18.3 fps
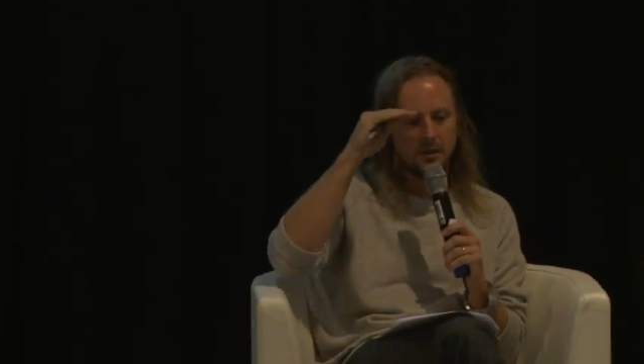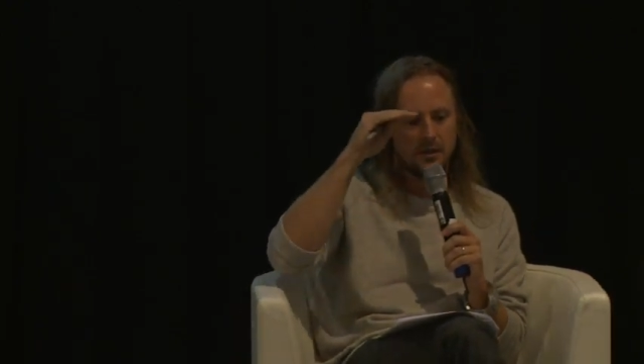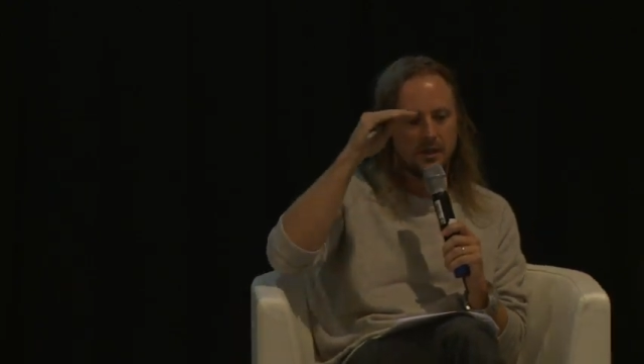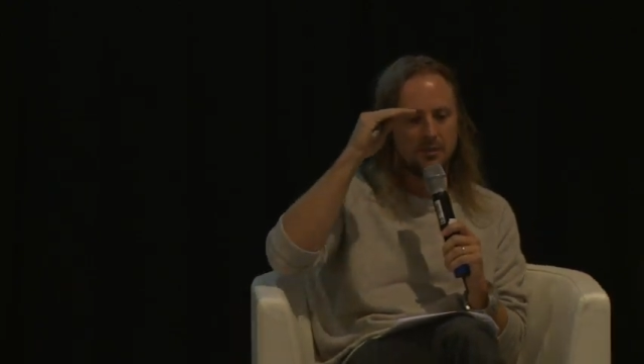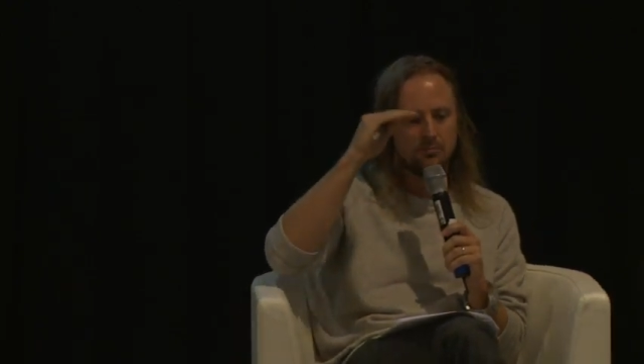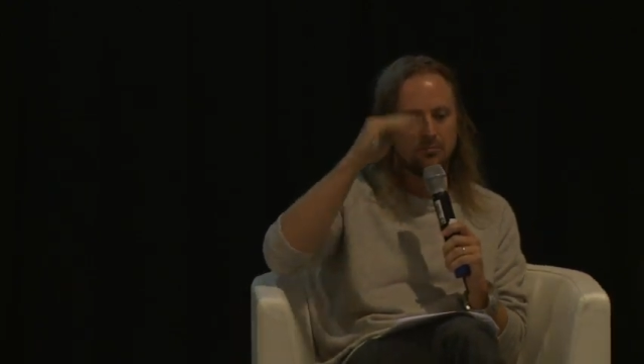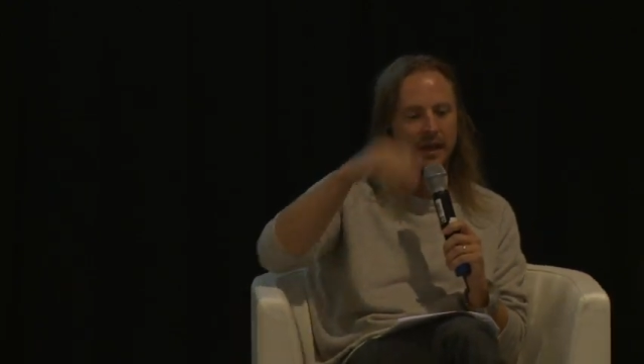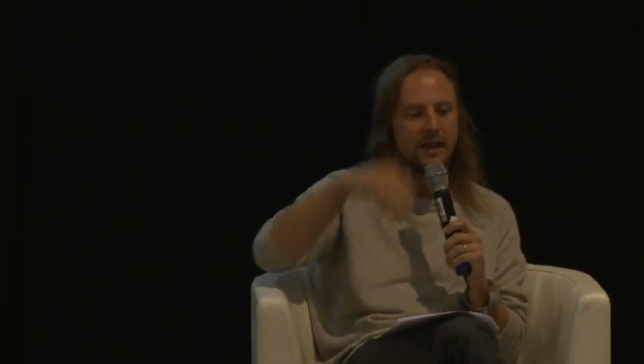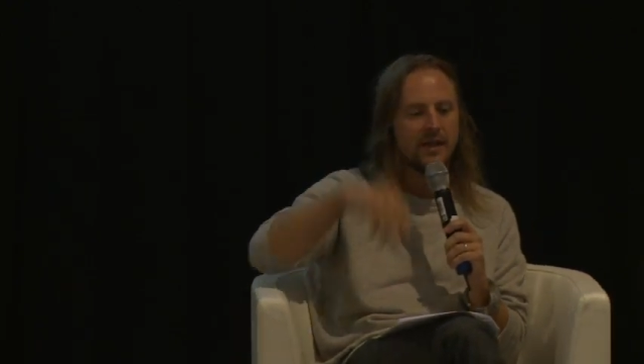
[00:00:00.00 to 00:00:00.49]

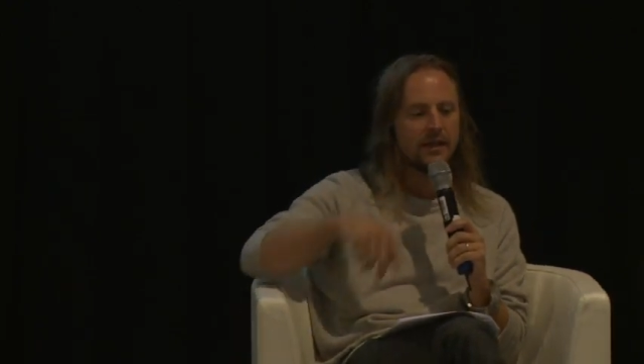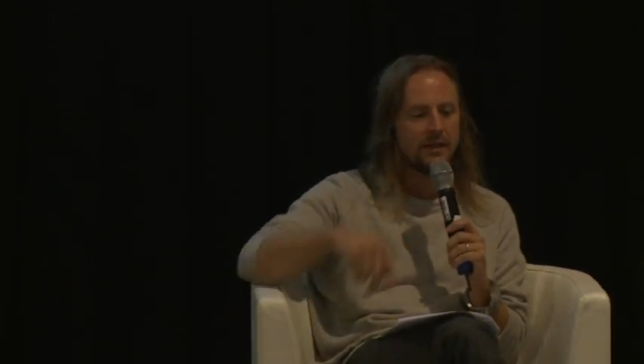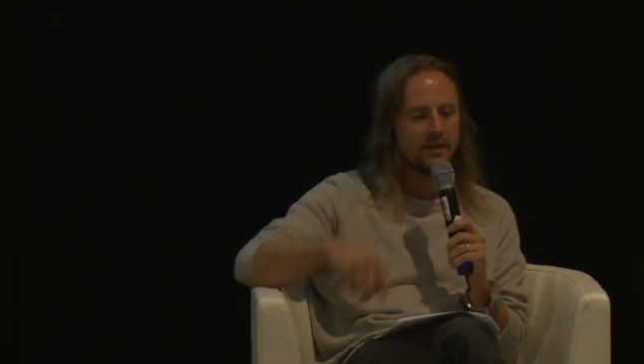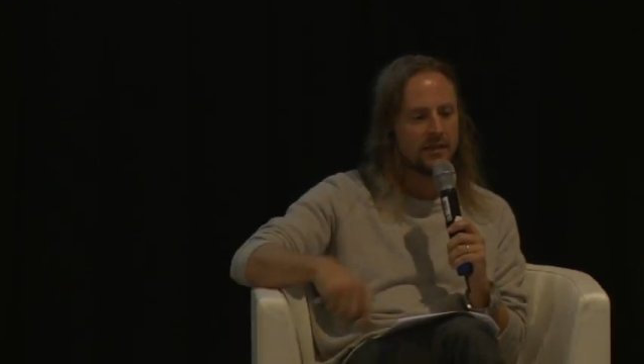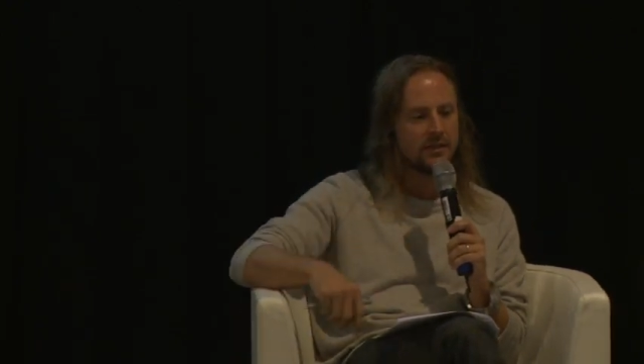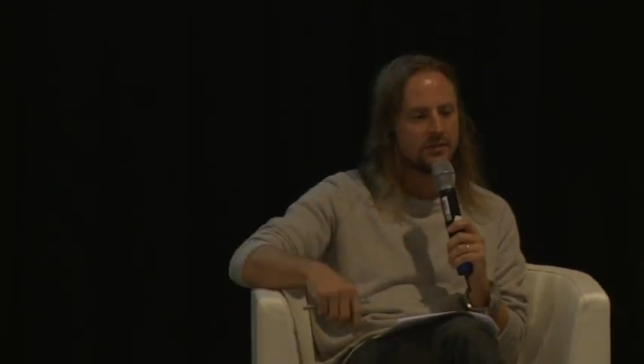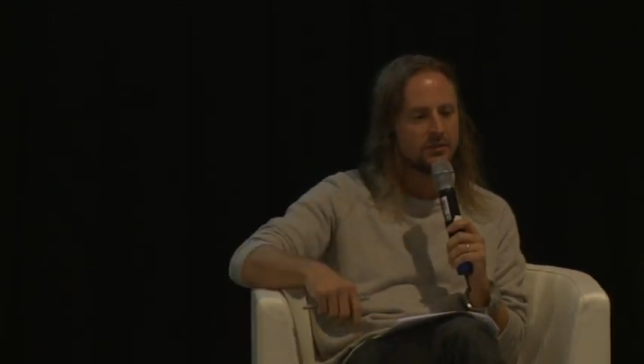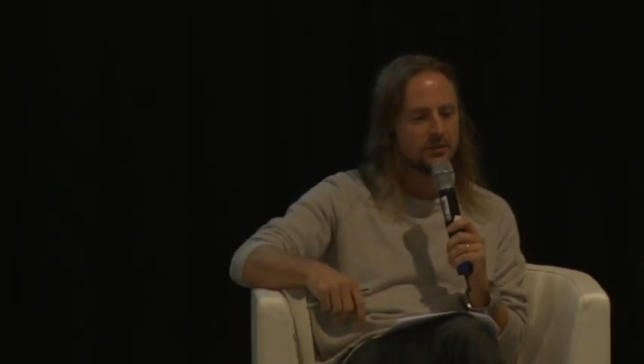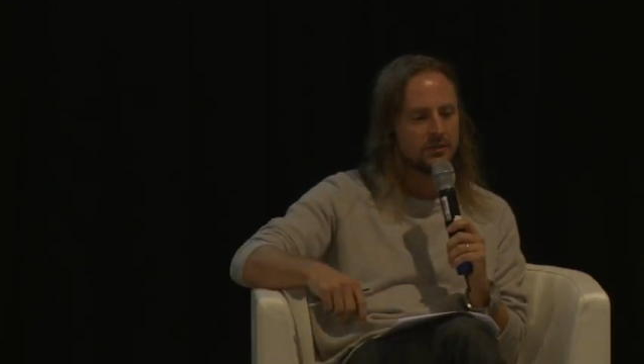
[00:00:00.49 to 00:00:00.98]
embedded
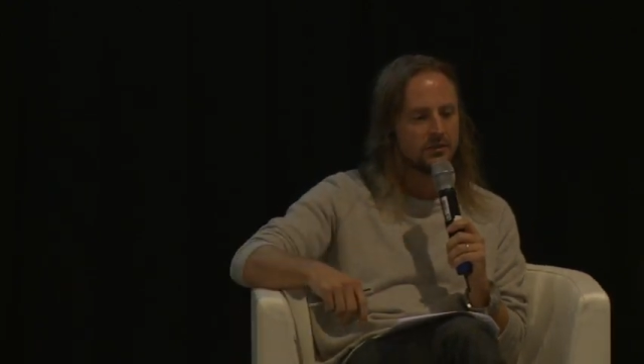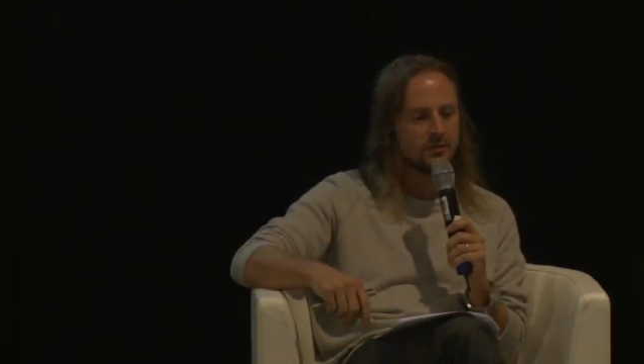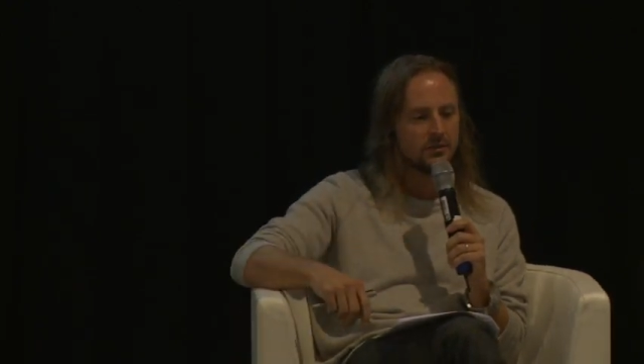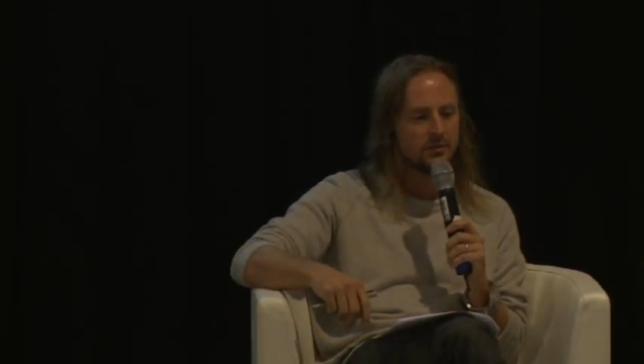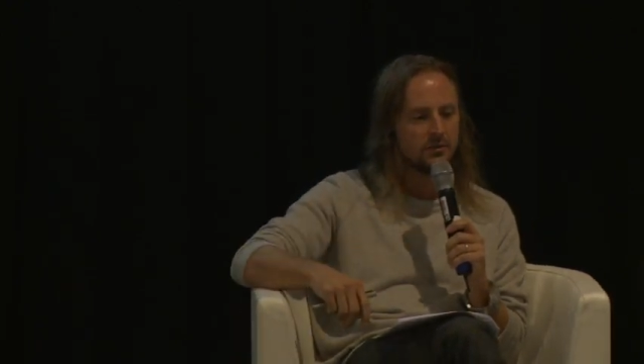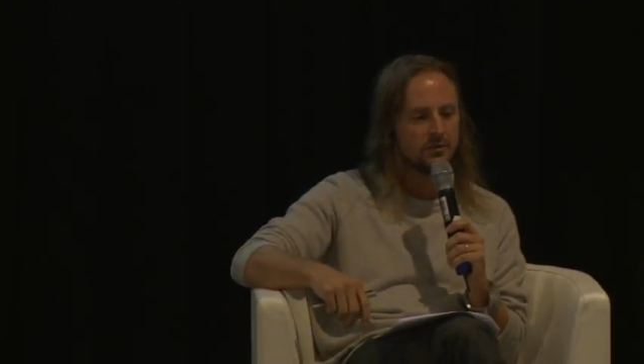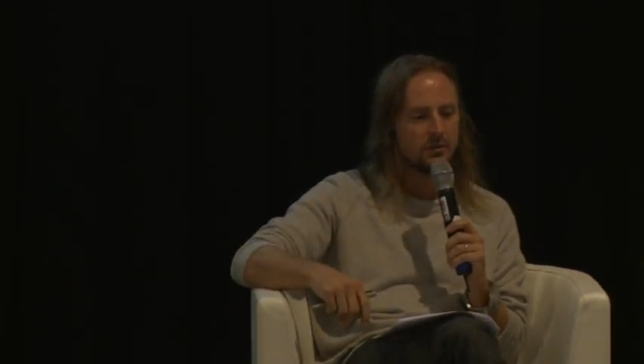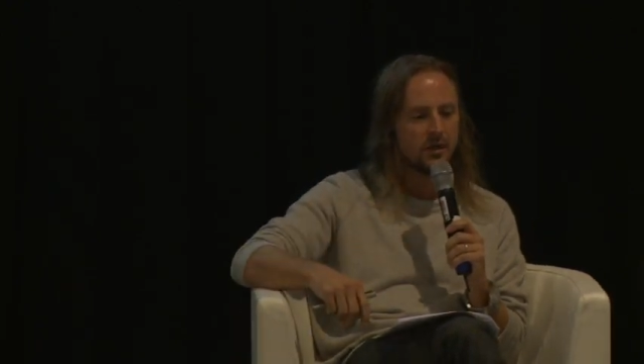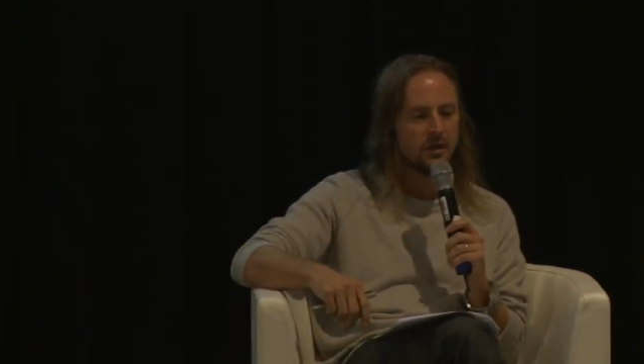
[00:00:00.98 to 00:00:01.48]

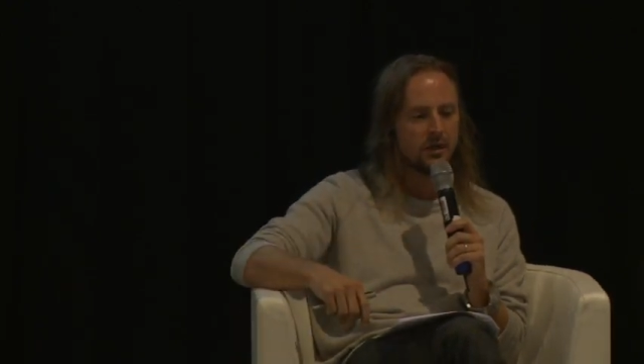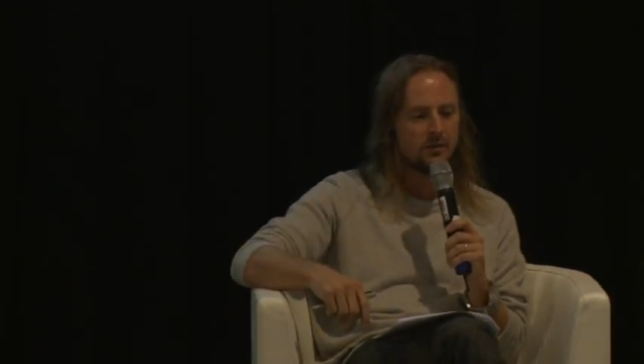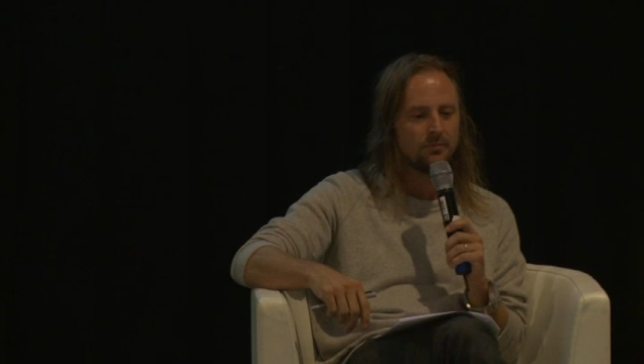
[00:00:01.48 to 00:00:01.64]
into